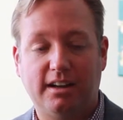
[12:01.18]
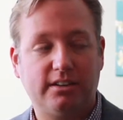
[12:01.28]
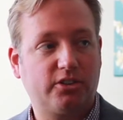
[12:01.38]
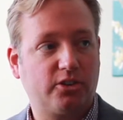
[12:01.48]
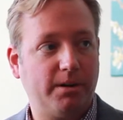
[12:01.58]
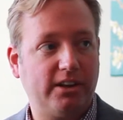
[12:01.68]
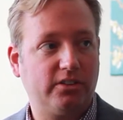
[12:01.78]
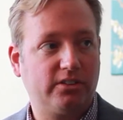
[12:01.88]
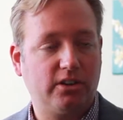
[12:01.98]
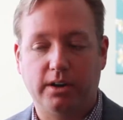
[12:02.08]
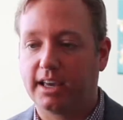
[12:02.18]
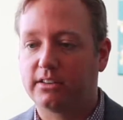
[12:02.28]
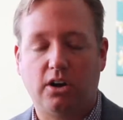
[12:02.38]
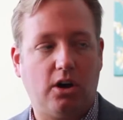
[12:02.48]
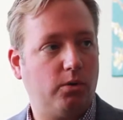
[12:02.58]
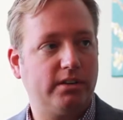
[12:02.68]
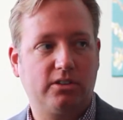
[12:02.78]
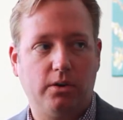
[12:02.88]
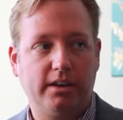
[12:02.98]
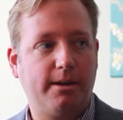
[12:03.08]
non-discrimination is going, it's always
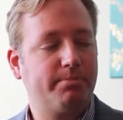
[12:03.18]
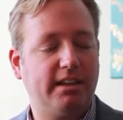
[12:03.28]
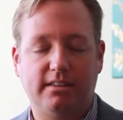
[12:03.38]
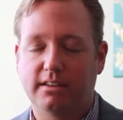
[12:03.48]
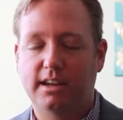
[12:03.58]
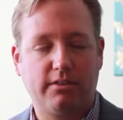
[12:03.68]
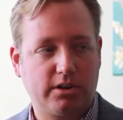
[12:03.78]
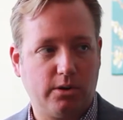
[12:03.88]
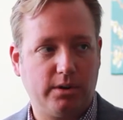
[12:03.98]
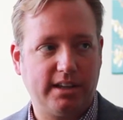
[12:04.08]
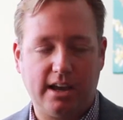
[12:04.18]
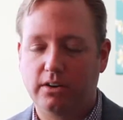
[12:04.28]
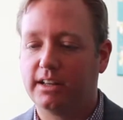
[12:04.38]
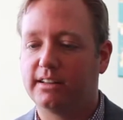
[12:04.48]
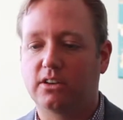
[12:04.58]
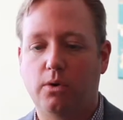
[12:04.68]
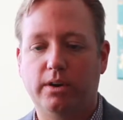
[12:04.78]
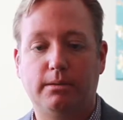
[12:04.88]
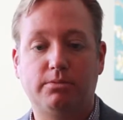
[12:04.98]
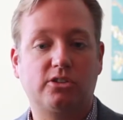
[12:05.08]
going up. It's never going down. It's
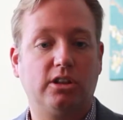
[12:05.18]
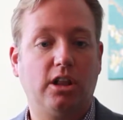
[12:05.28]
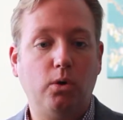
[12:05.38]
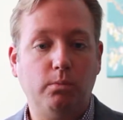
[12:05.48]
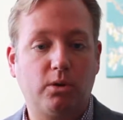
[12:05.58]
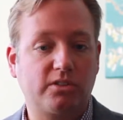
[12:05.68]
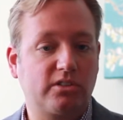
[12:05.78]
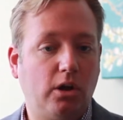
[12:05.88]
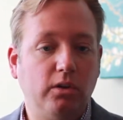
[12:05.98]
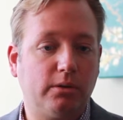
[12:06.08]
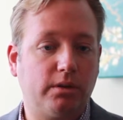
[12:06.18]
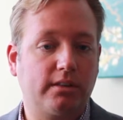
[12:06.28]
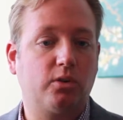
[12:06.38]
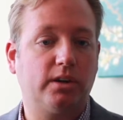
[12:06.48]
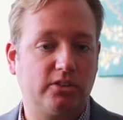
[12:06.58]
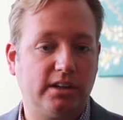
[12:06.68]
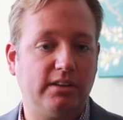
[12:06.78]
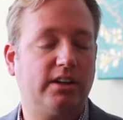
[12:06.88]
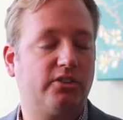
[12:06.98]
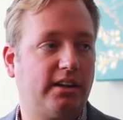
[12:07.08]
going up more slowly with Christian
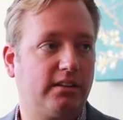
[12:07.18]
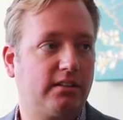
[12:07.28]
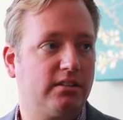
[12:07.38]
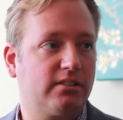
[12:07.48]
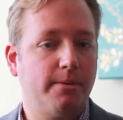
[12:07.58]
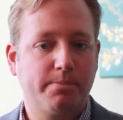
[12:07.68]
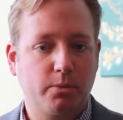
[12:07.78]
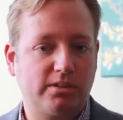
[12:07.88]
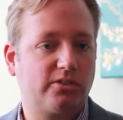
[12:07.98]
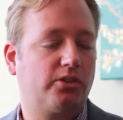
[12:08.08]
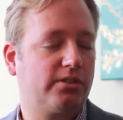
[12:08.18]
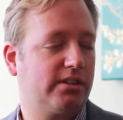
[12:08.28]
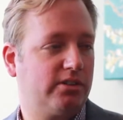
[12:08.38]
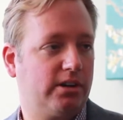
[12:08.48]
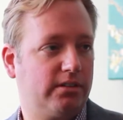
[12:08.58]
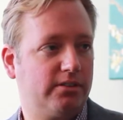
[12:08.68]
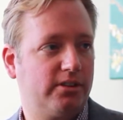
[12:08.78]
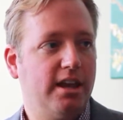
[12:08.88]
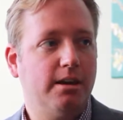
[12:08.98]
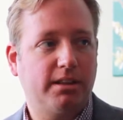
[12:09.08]
evangelicals, with social conservatives,
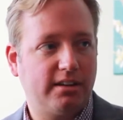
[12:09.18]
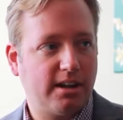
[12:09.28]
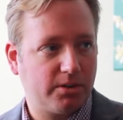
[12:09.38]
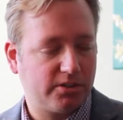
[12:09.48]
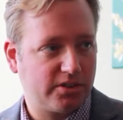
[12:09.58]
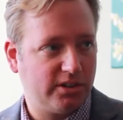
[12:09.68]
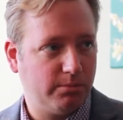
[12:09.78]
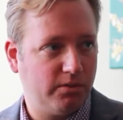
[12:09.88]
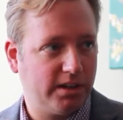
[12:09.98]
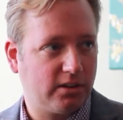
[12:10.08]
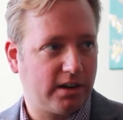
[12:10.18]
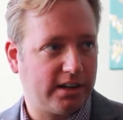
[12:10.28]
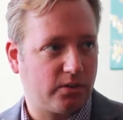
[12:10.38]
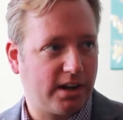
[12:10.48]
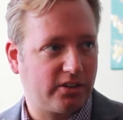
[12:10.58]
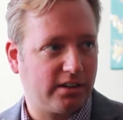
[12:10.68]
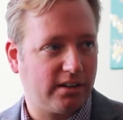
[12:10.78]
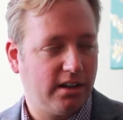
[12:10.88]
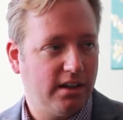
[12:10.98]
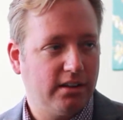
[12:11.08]
but the numbers are still moving in the right direction.
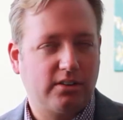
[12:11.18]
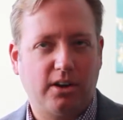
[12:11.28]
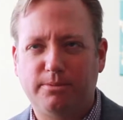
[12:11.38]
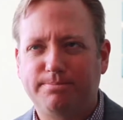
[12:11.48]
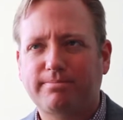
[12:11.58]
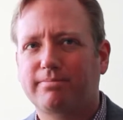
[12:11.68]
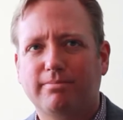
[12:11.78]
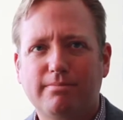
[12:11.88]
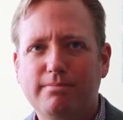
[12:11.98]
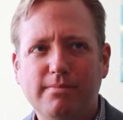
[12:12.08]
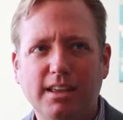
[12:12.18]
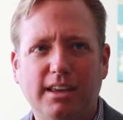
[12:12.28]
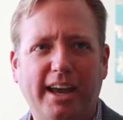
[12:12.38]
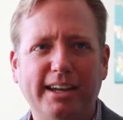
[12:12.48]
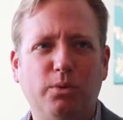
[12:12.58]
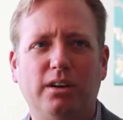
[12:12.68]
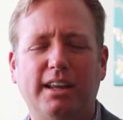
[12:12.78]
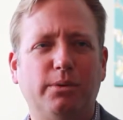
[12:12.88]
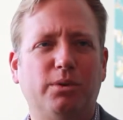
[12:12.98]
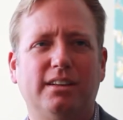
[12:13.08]
So,
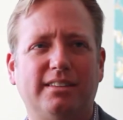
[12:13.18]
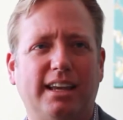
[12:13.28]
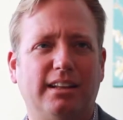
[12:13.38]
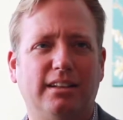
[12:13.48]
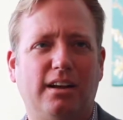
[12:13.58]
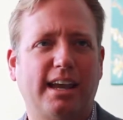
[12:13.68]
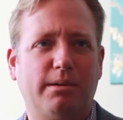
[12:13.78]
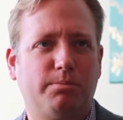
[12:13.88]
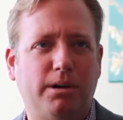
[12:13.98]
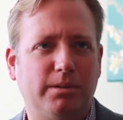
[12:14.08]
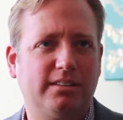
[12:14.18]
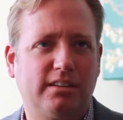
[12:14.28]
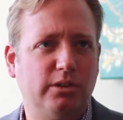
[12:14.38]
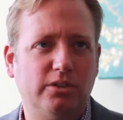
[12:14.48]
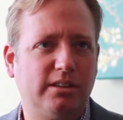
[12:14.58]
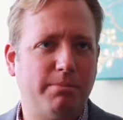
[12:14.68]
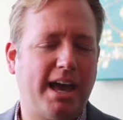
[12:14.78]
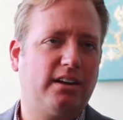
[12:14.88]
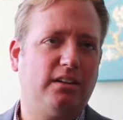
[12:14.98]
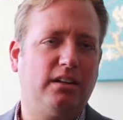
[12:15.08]
anyone that's saying that Log Cabin Republicans is losing the
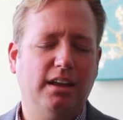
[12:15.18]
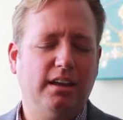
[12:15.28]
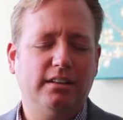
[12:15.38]
battle